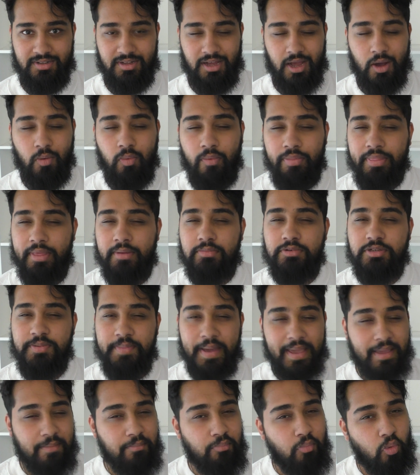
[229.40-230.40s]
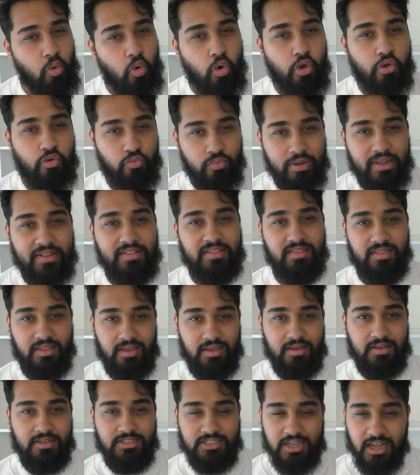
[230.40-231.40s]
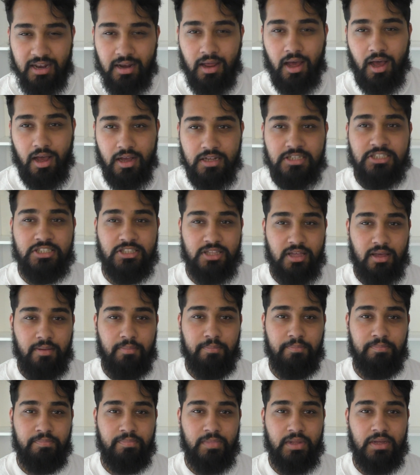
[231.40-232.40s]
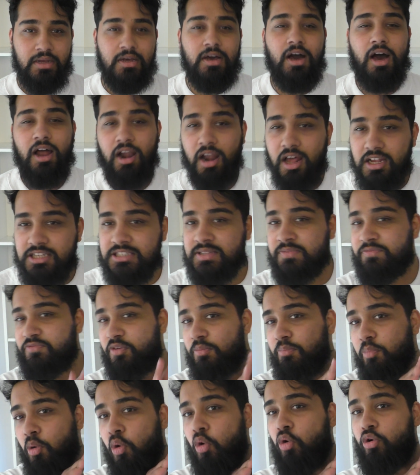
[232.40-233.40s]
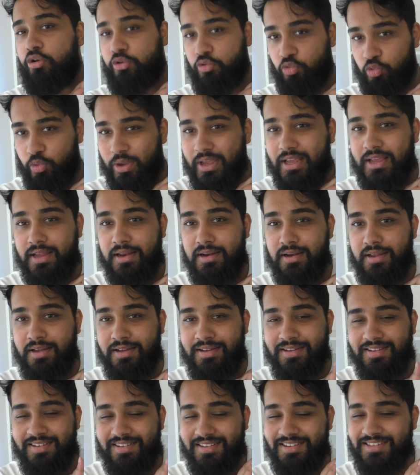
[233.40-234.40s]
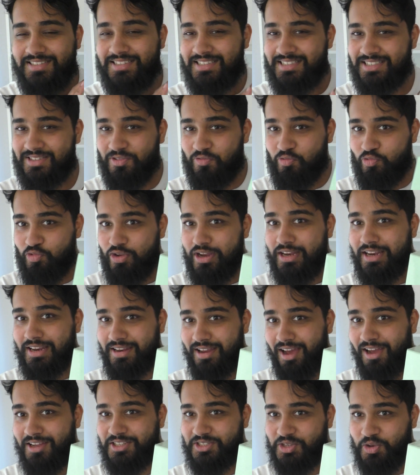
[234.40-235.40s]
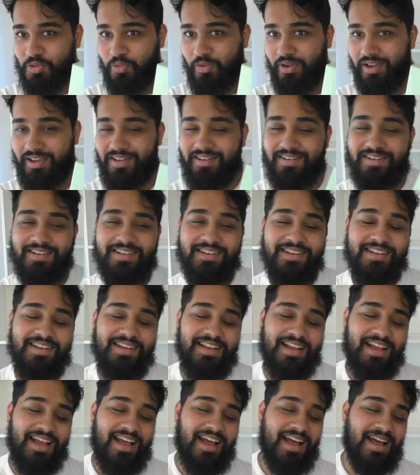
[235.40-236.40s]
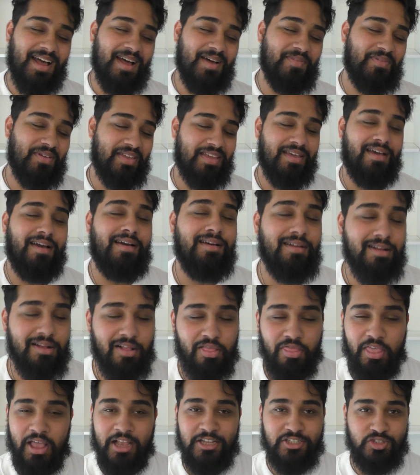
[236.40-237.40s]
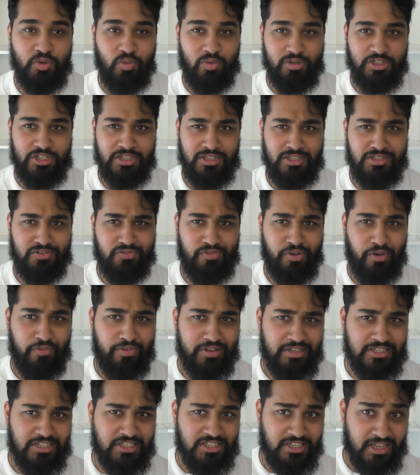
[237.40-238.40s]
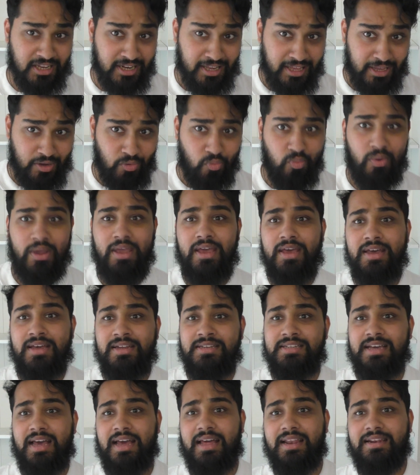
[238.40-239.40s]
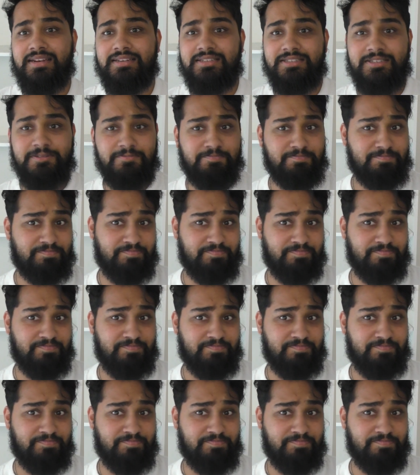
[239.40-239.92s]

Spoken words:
I want them to make more green things. I'll ask them for more green, because this is a really nice green. But yeah, thanks for watching this very silly, weird, and